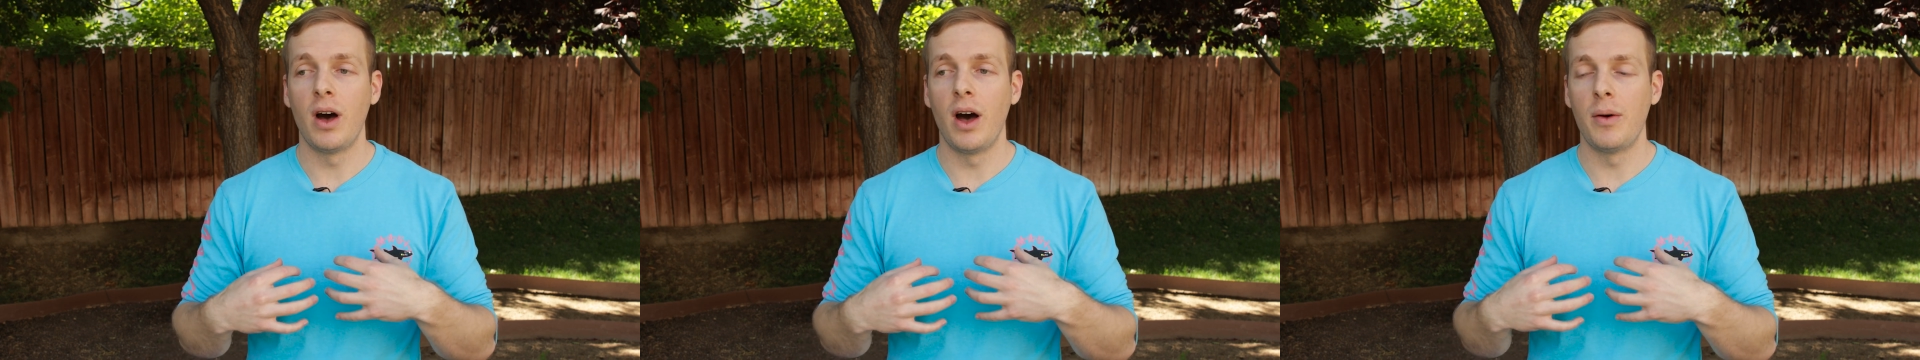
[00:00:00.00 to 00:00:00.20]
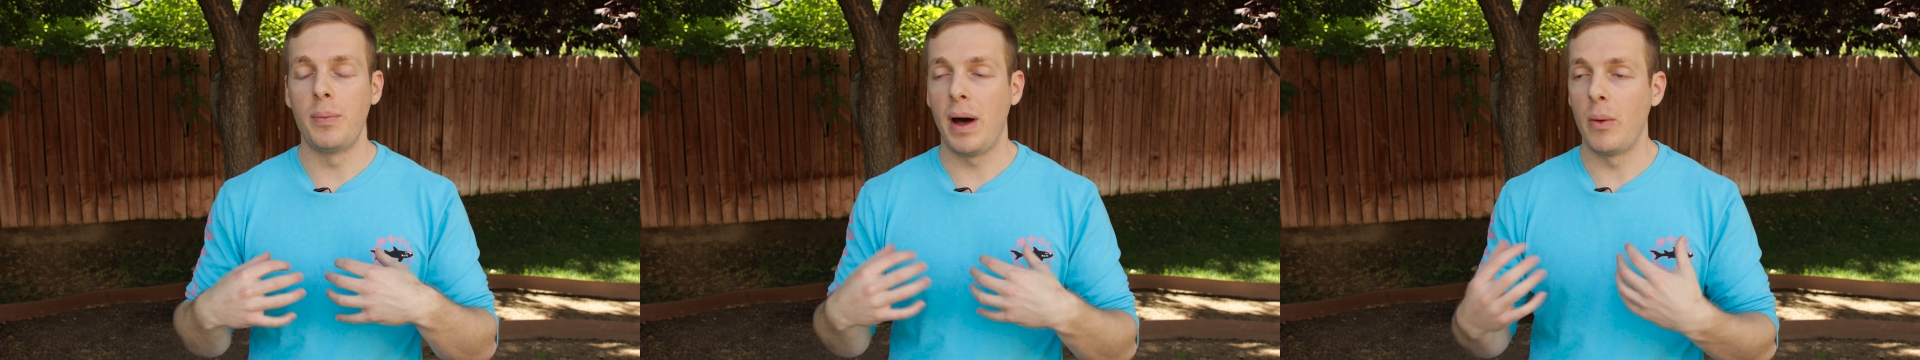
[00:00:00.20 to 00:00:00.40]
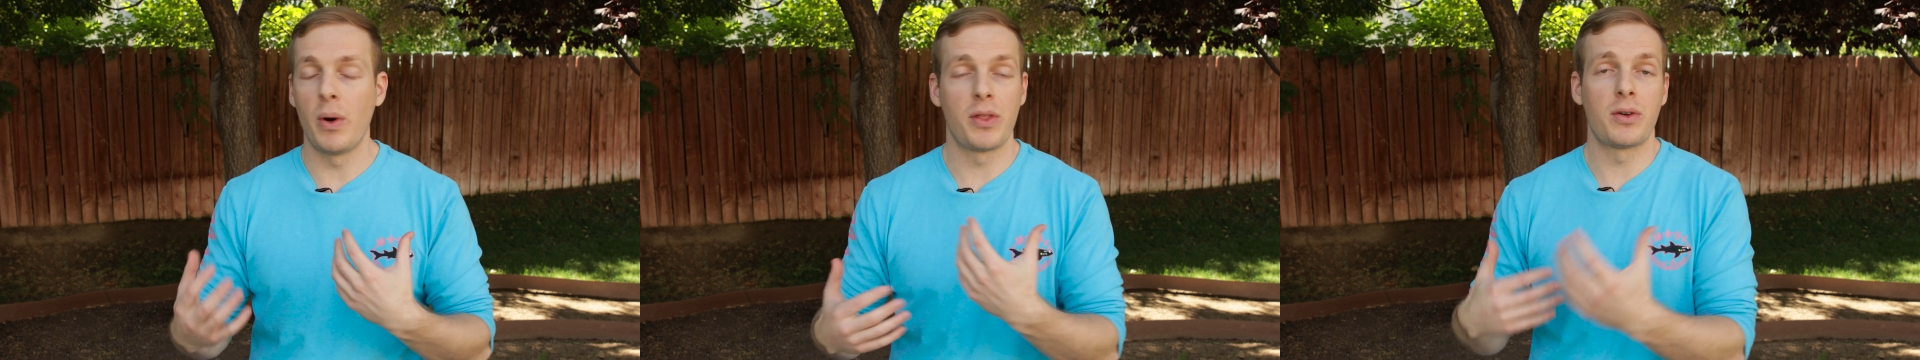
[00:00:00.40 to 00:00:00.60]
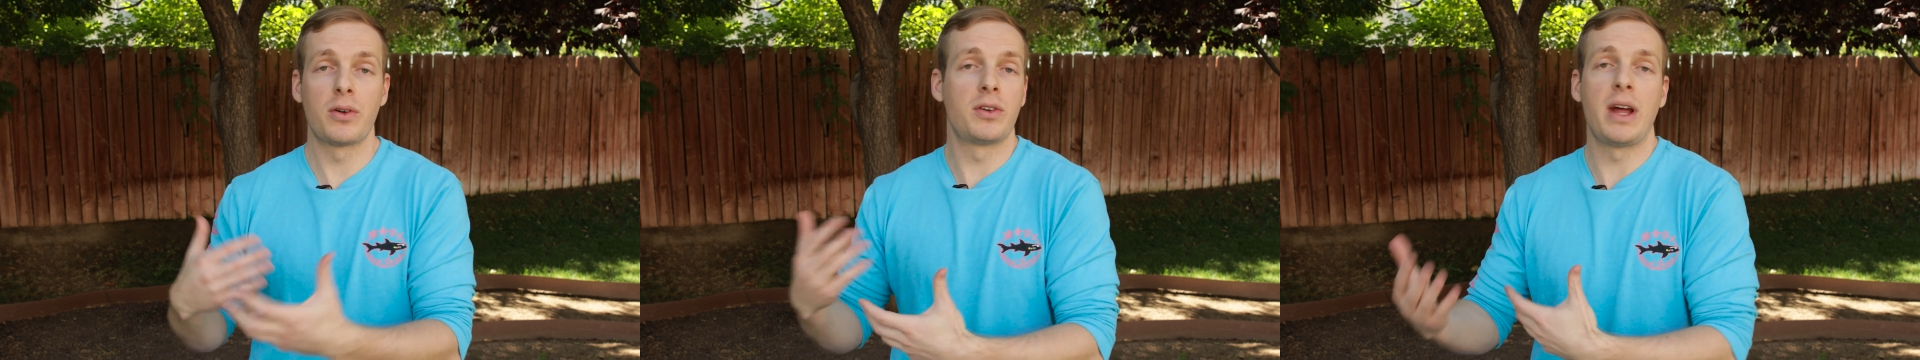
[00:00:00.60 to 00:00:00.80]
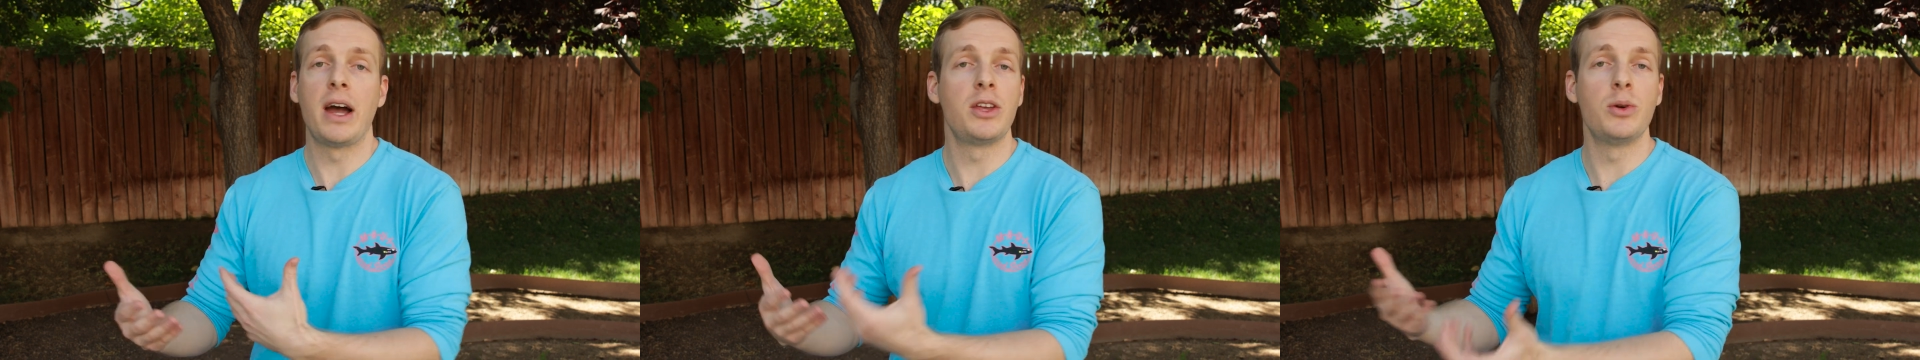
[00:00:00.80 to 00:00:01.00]
about whether
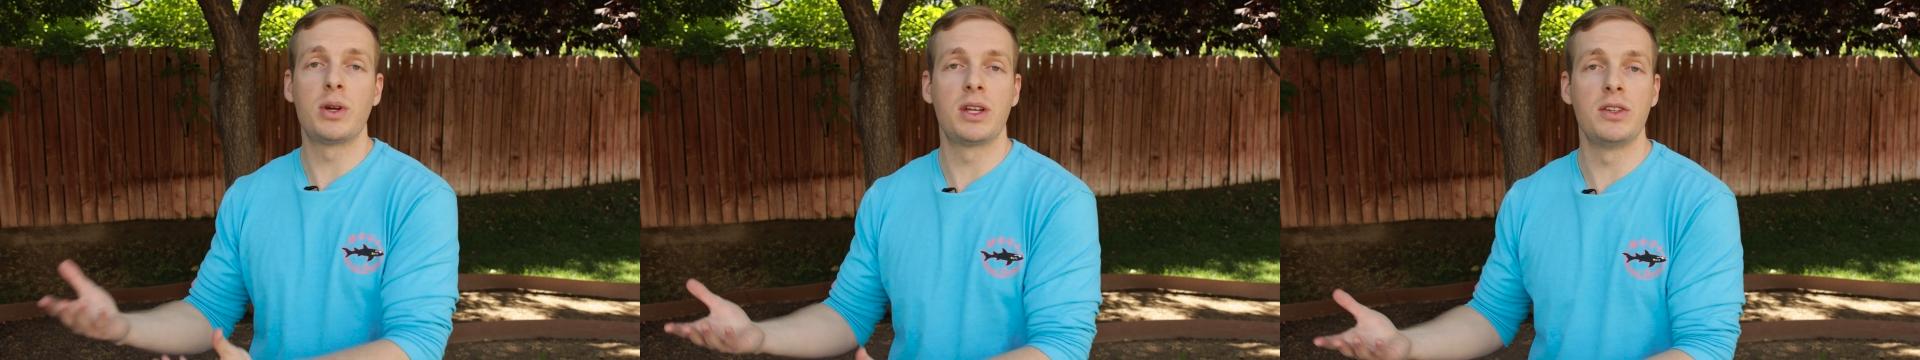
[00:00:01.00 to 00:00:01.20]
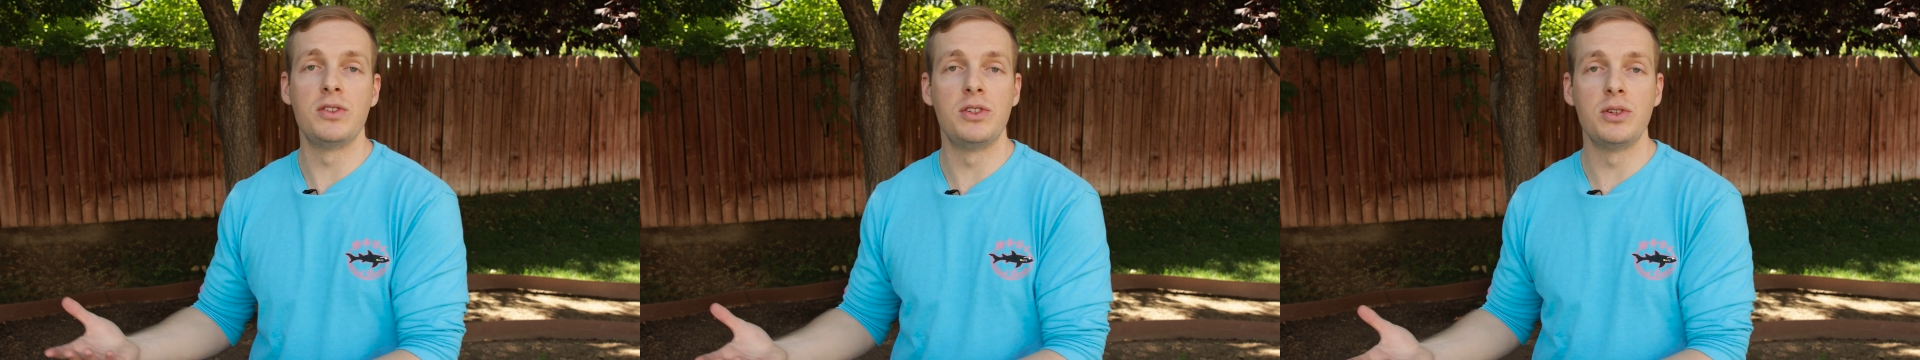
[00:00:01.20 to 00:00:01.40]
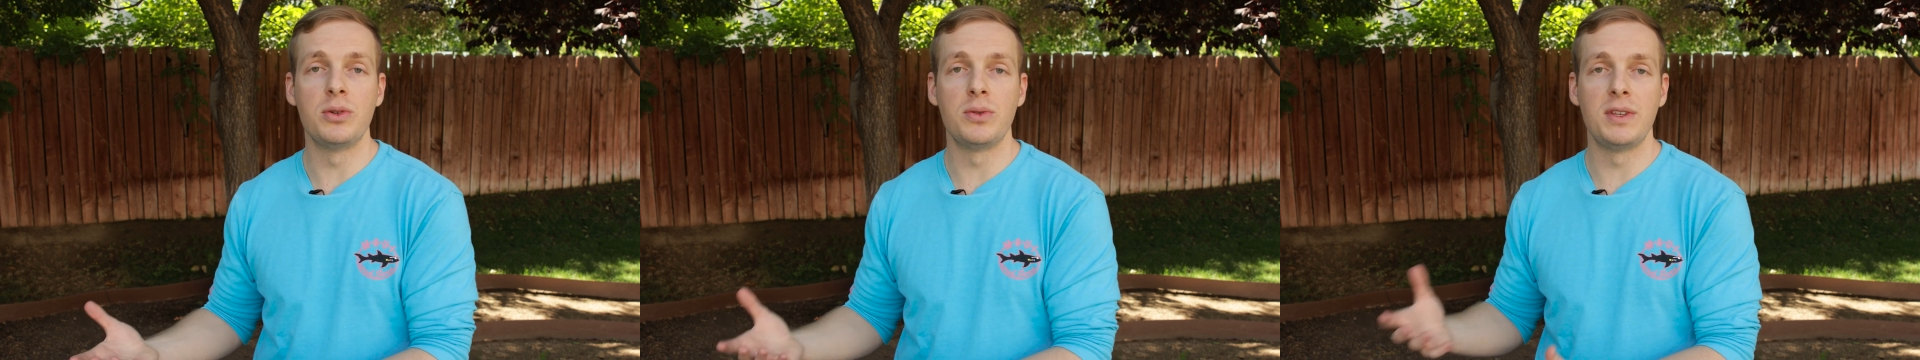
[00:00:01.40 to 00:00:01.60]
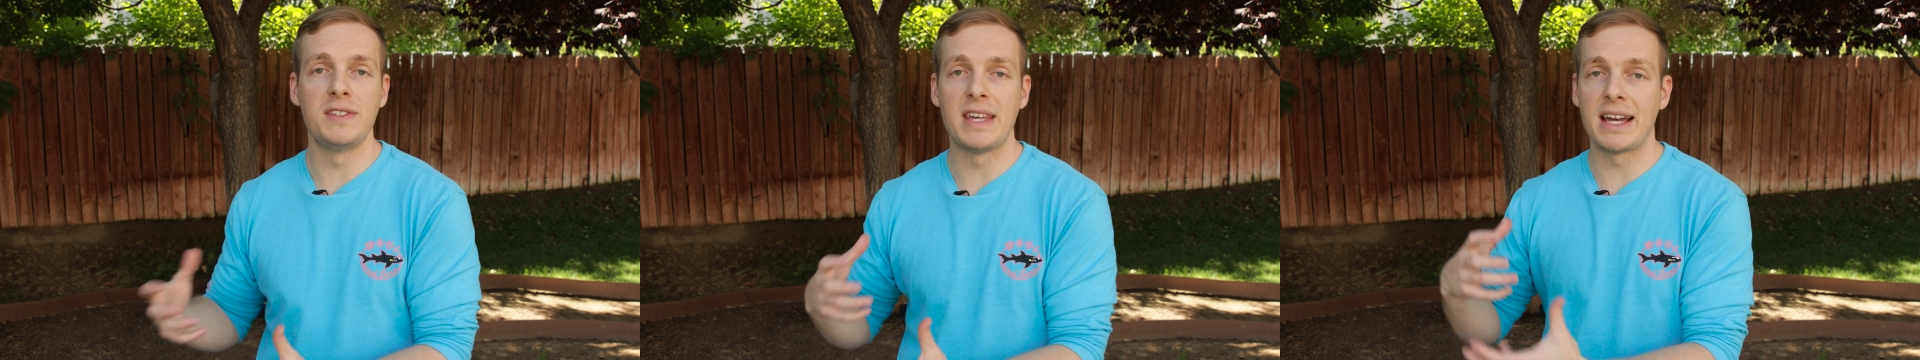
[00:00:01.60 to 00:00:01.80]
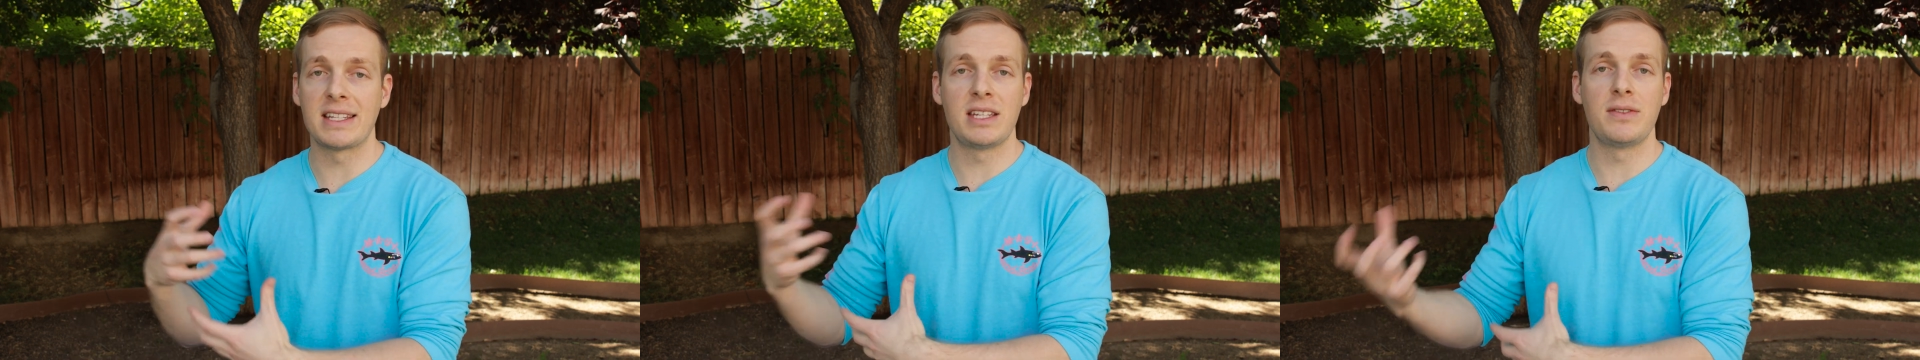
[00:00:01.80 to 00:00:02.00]
or not you can do
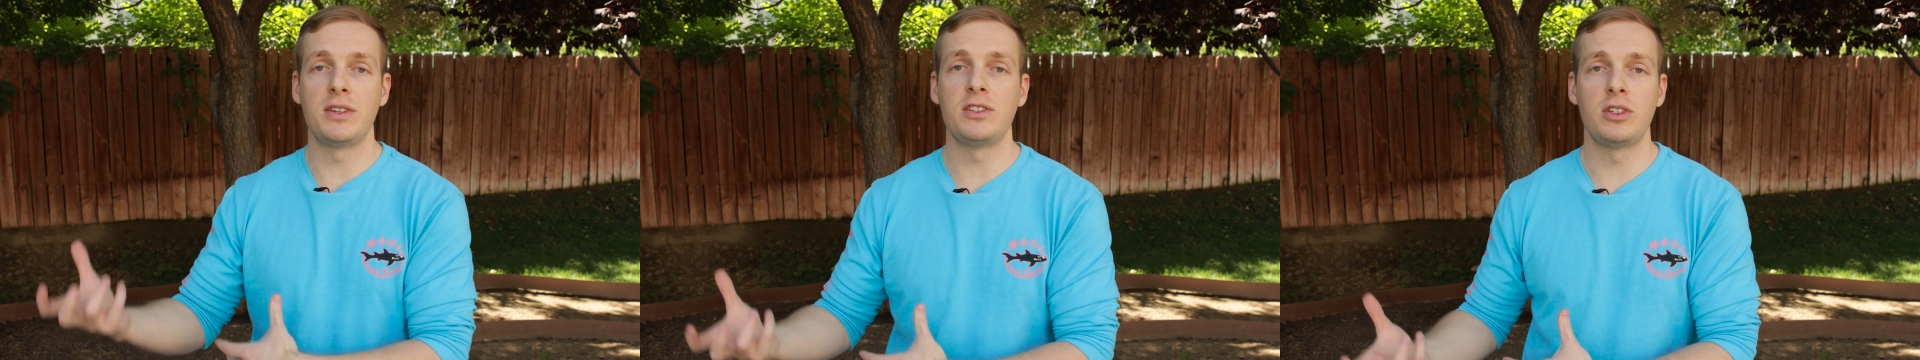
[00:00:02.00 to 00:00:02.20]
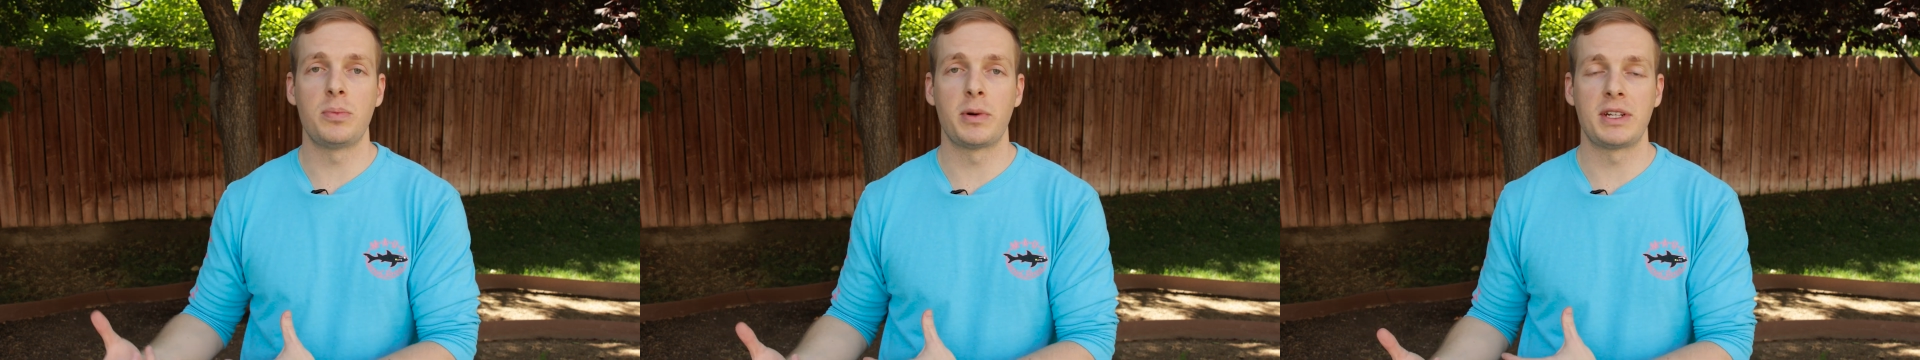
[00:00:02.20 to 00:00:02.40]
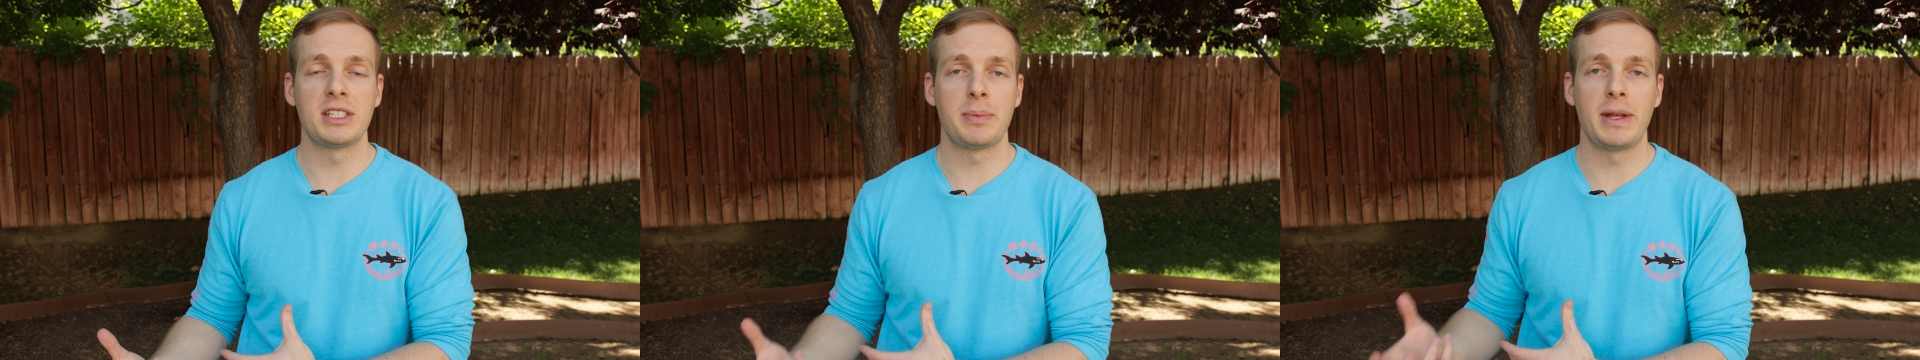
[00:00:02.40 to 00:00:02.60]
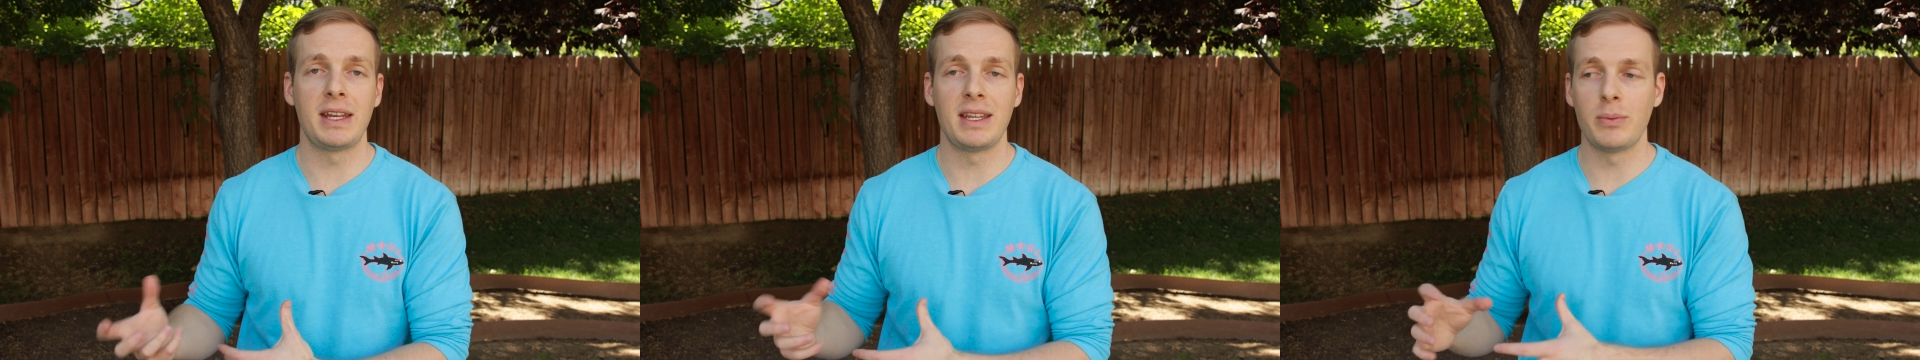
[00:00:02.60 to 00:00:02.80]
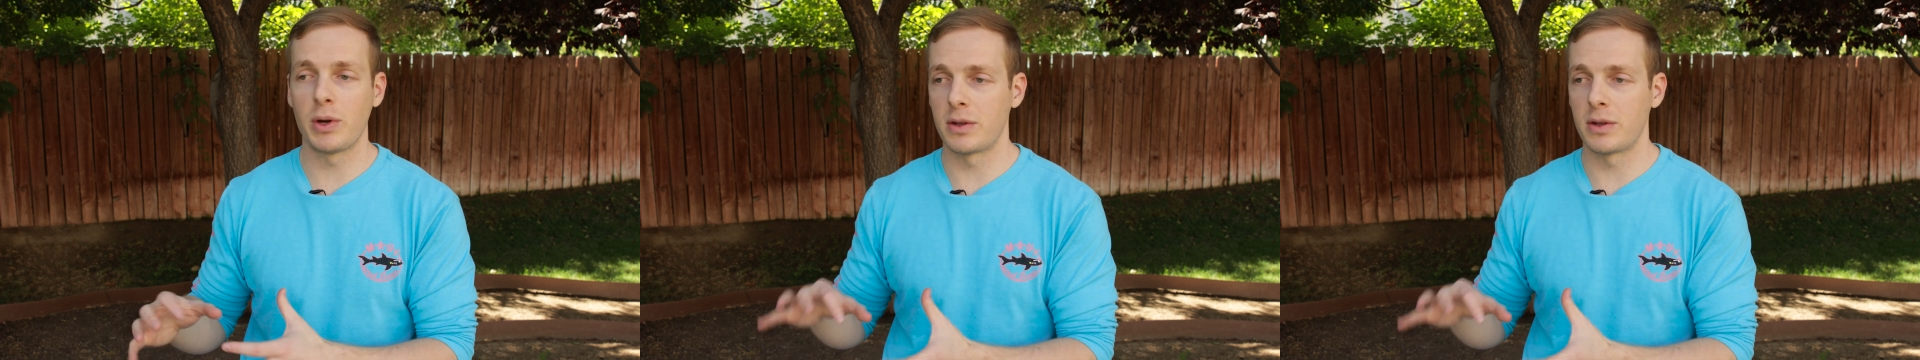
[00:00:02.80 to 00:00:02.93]
these activities you participate in,